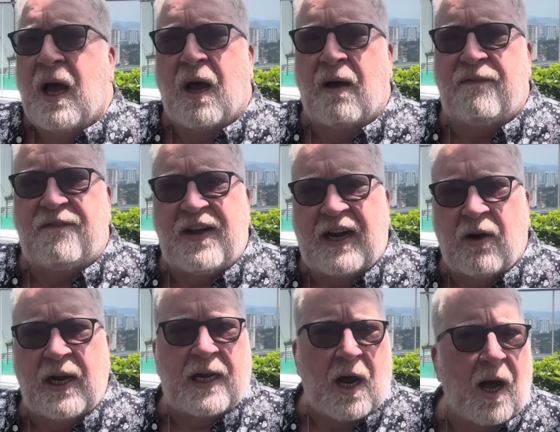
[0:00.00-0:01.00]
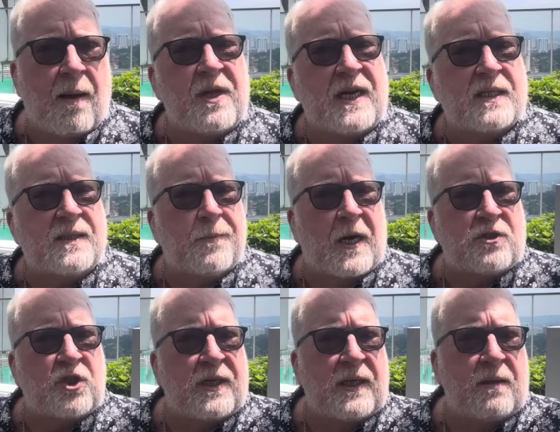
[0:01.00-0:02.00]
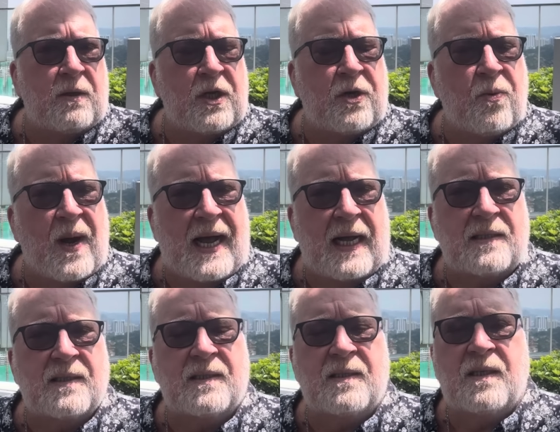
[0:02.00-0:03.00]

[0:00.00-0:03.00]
a very common expression in the U.S.